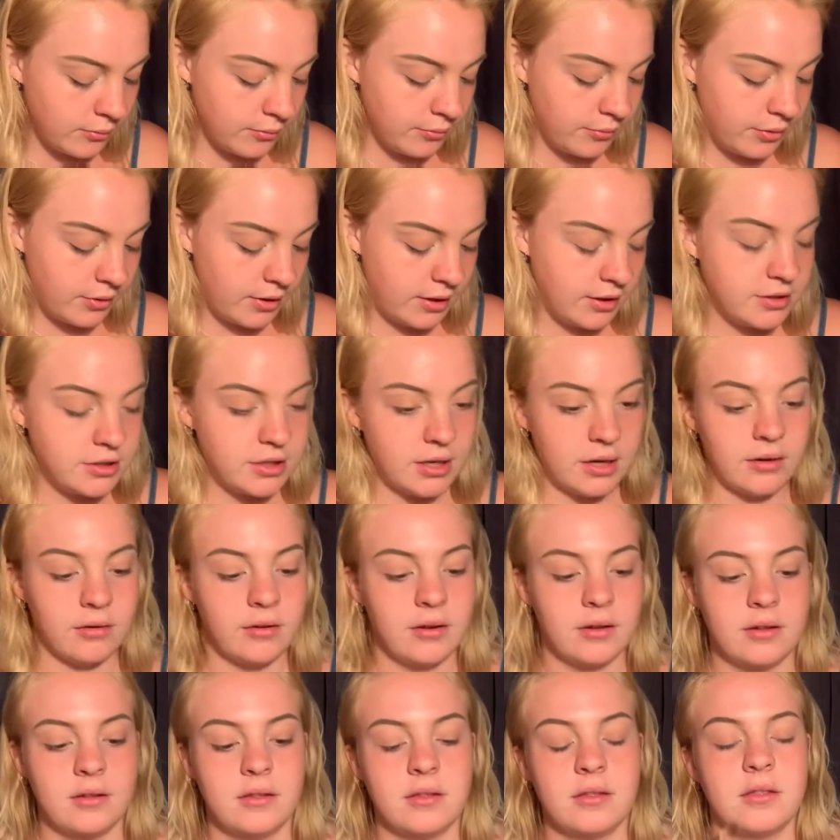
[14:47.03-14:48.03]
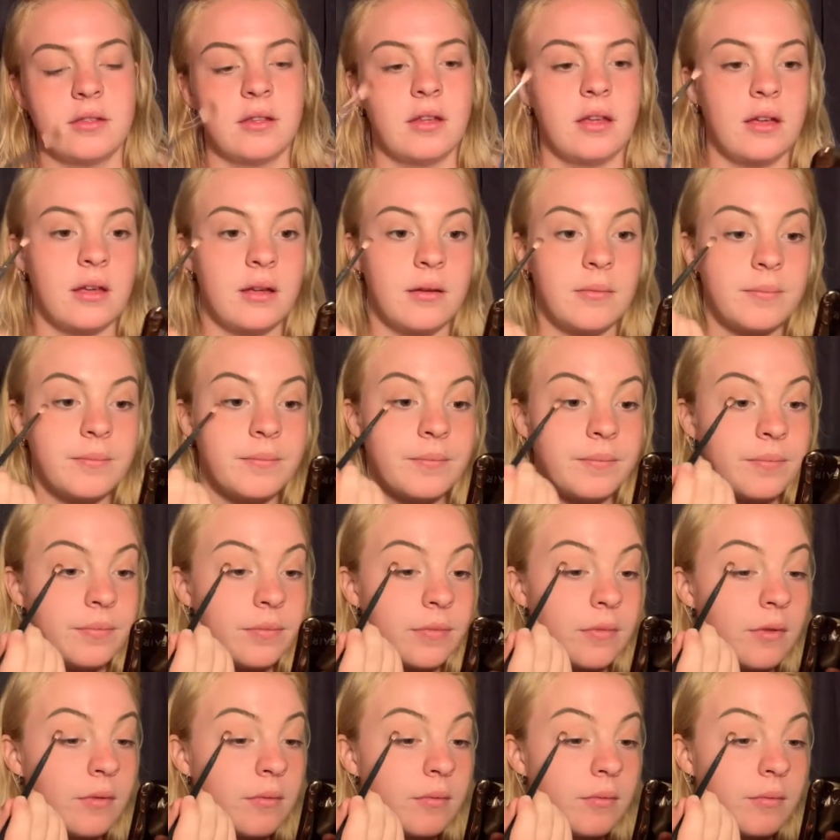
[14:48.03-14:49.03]
pretty generous
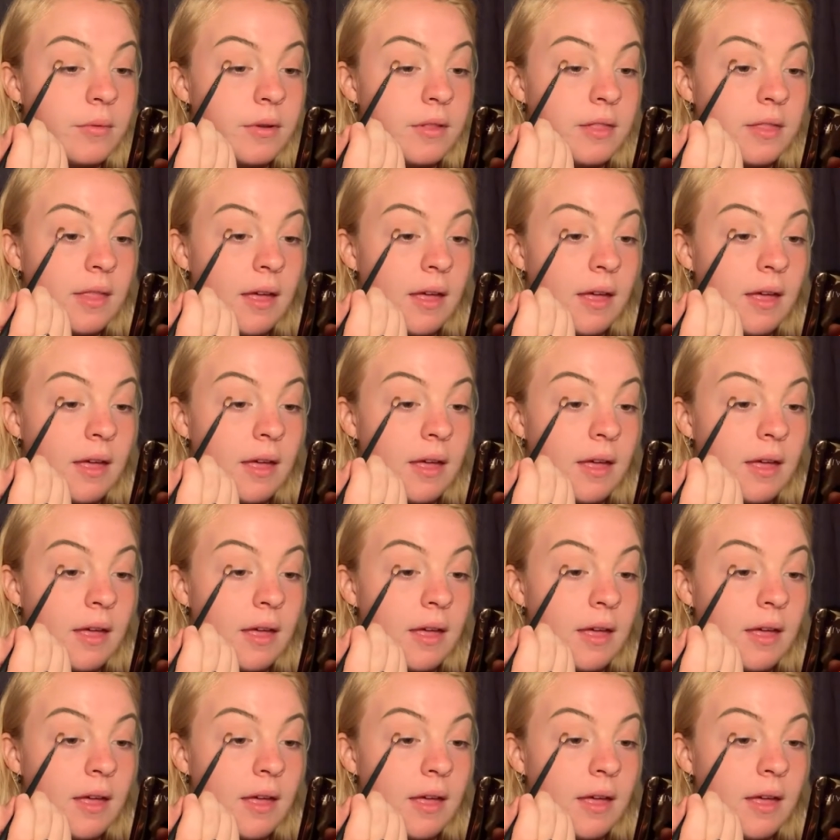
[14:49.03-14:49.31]
with